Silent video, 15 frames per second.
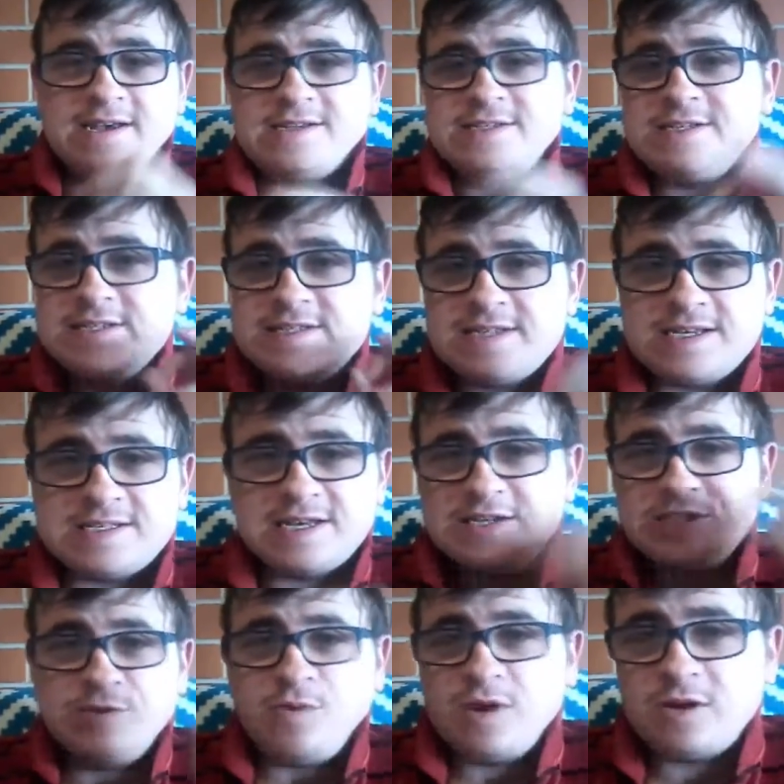Like, she says
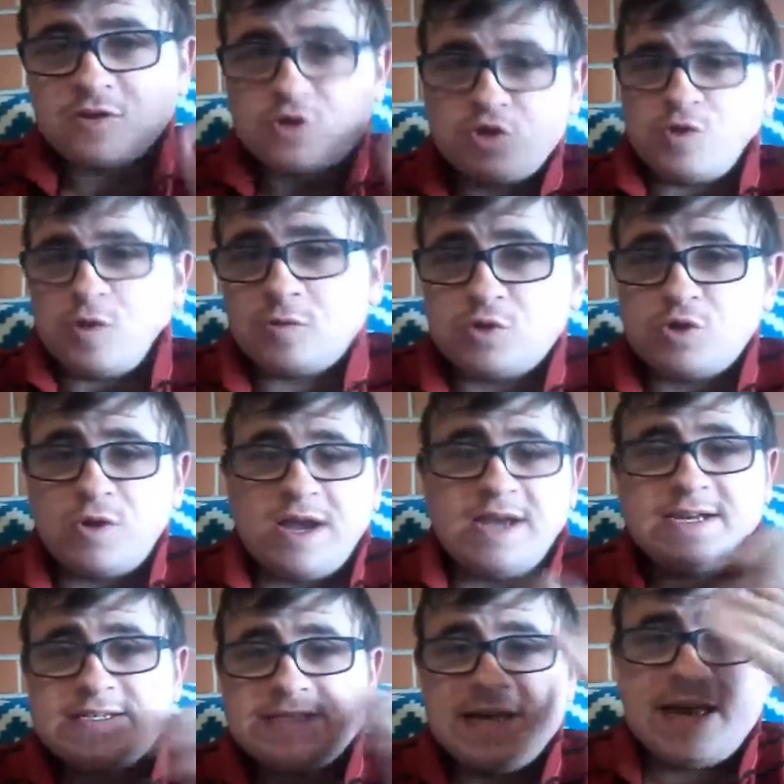that she went on Troll
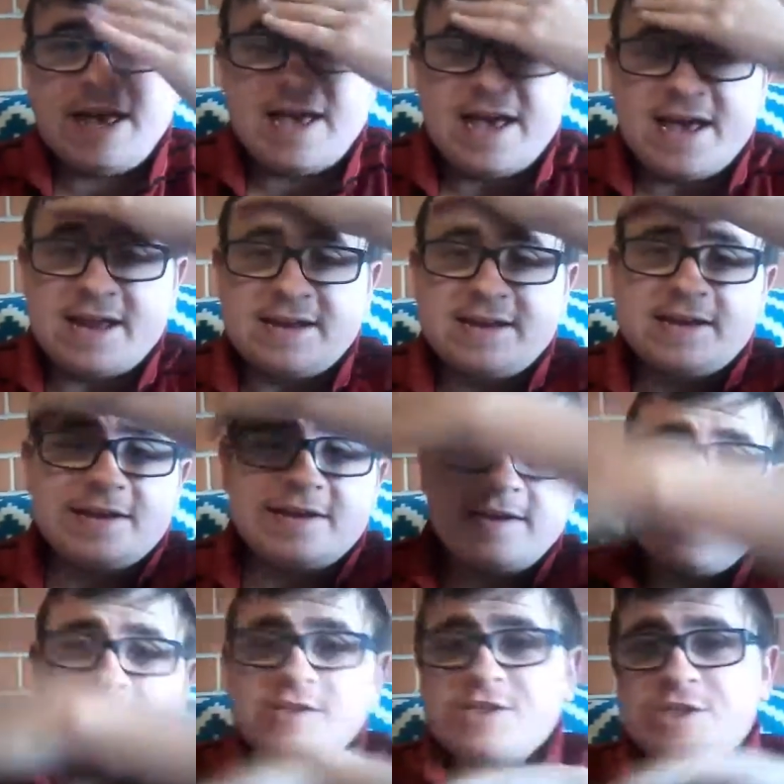Trace, and
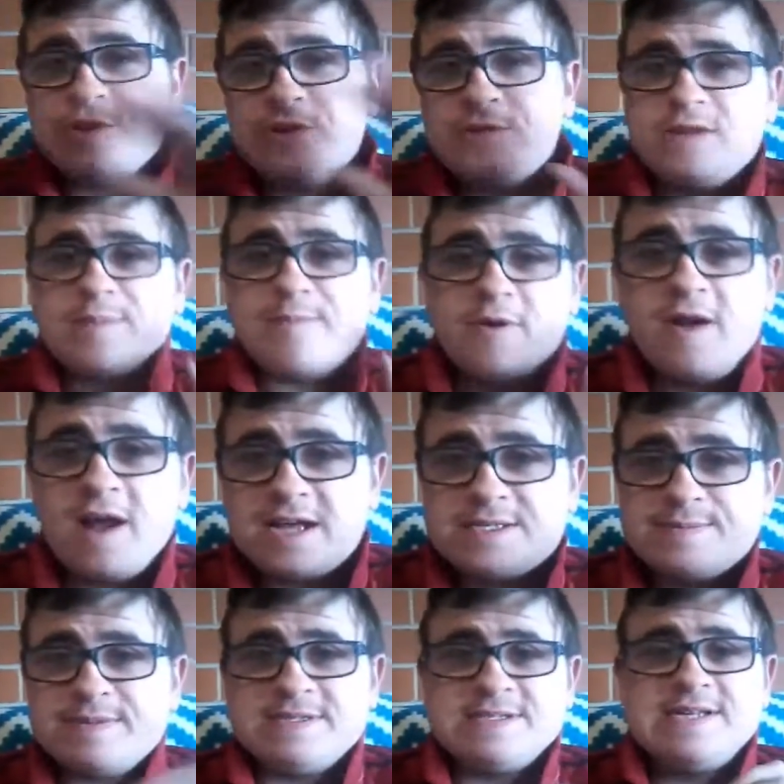she looked up her
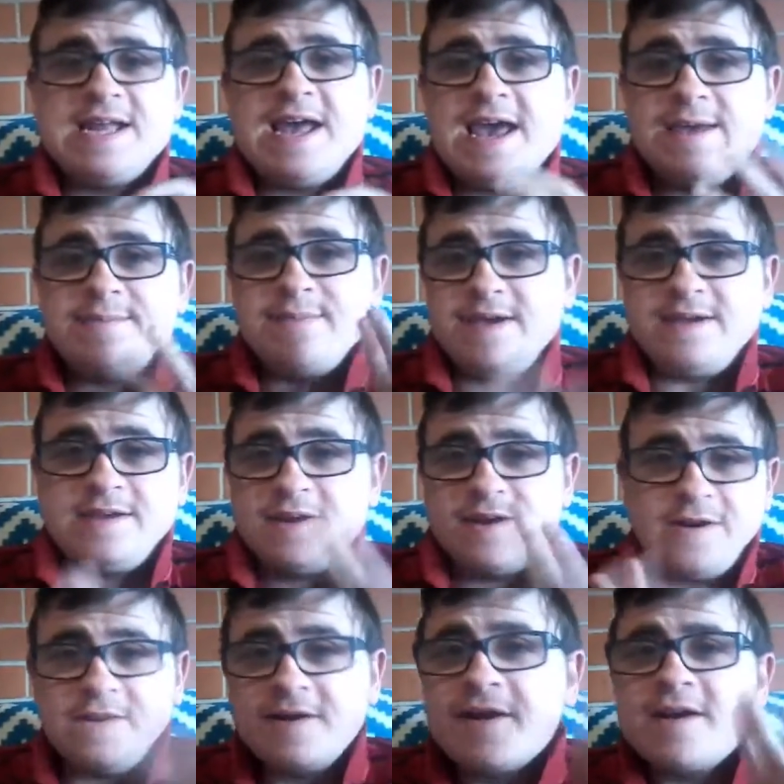husband's name, but
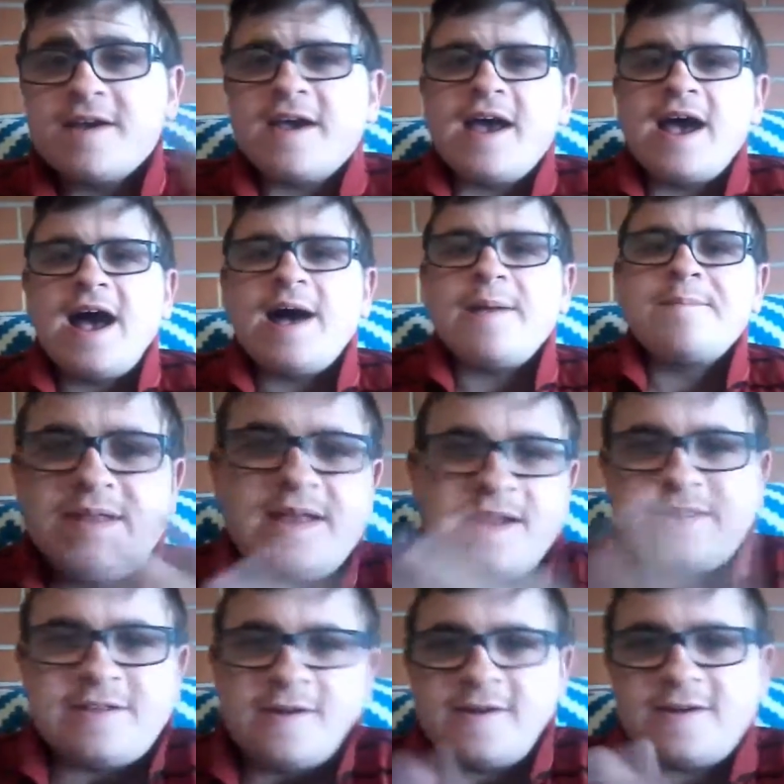but then
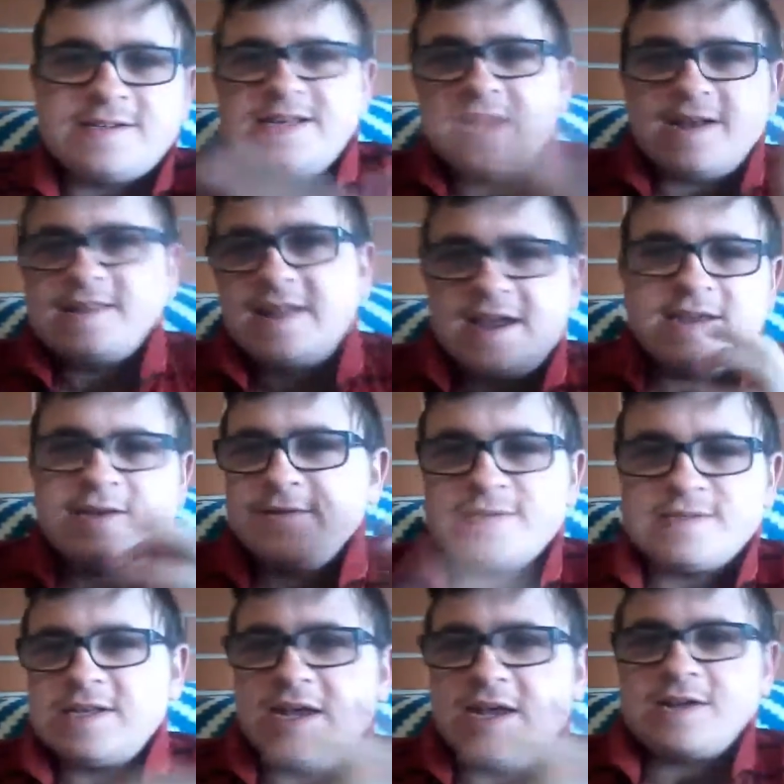it turns out that he
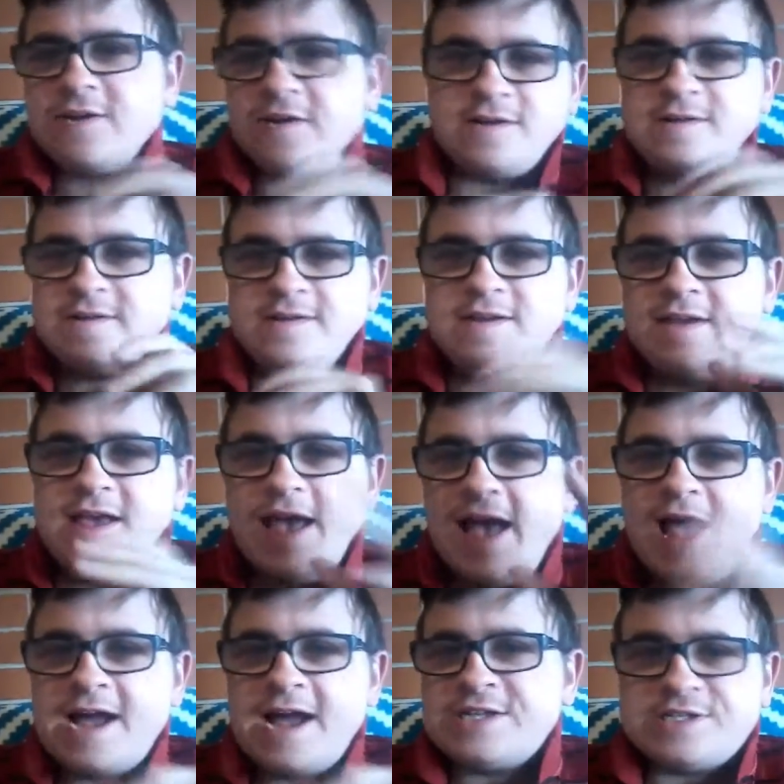was like on
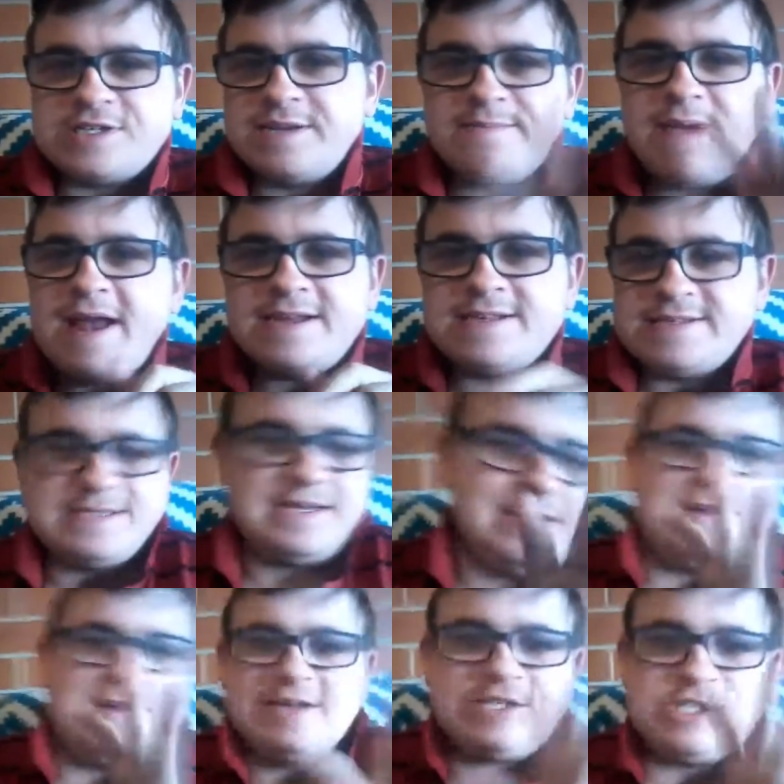Ashley
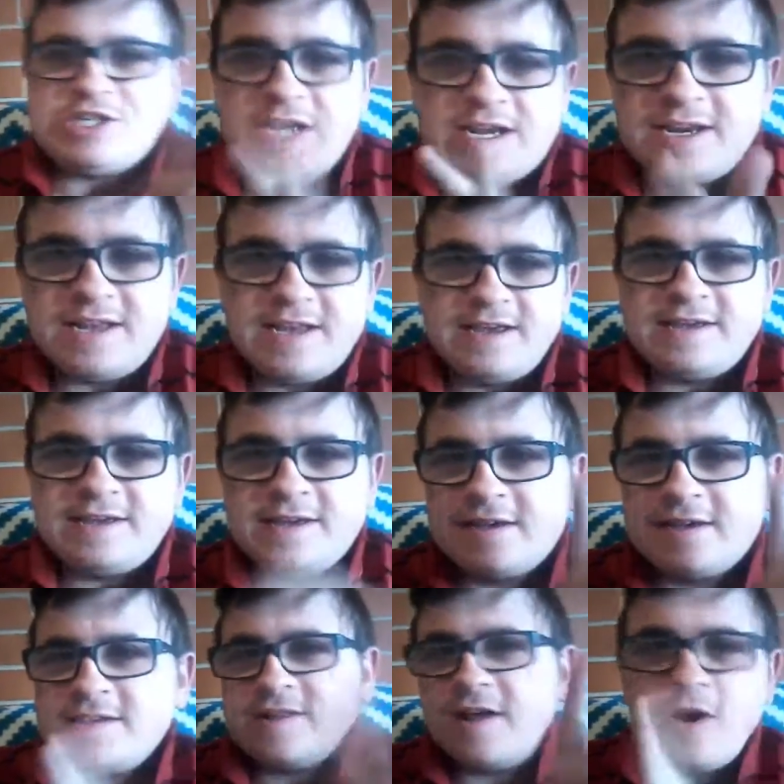Madison, like cheating
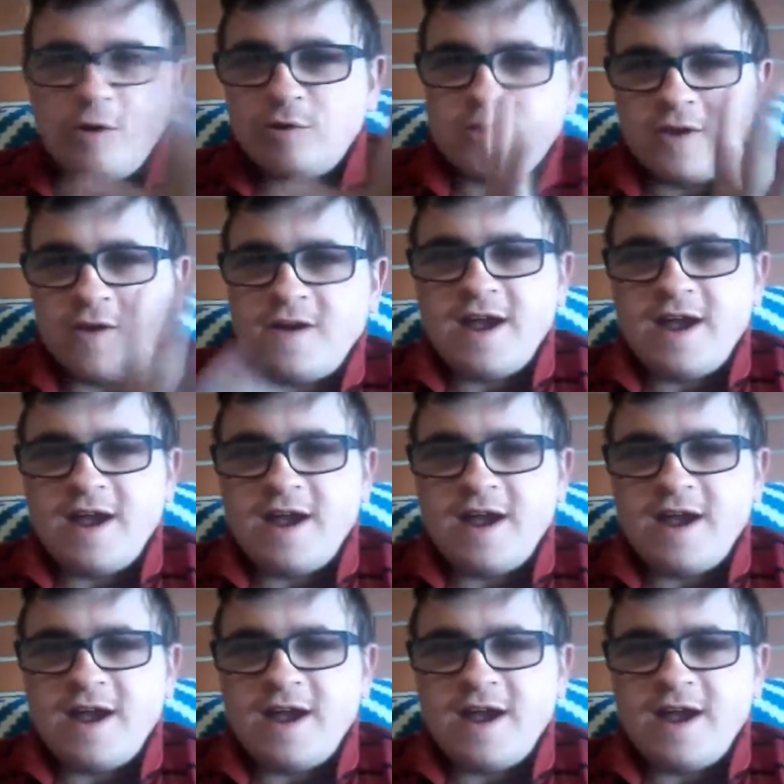the whole